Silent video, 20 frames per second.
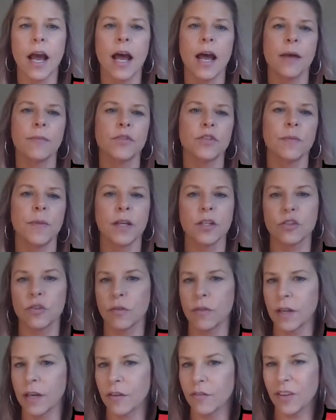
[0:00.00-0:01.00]
to make
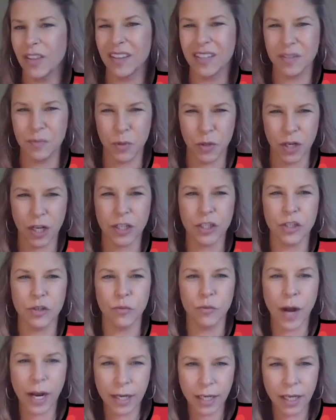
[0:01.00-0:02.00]
sure that everything's
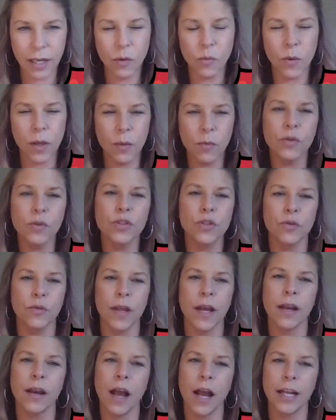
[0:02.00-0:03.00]
production ready, we will do
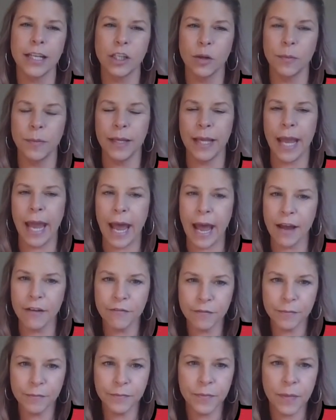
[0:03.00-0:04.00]
that on your behalf.
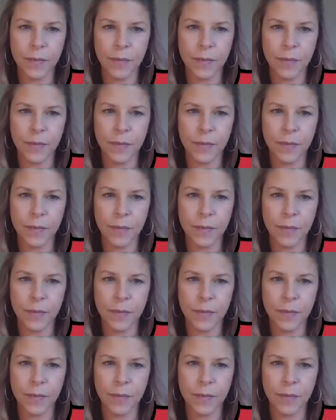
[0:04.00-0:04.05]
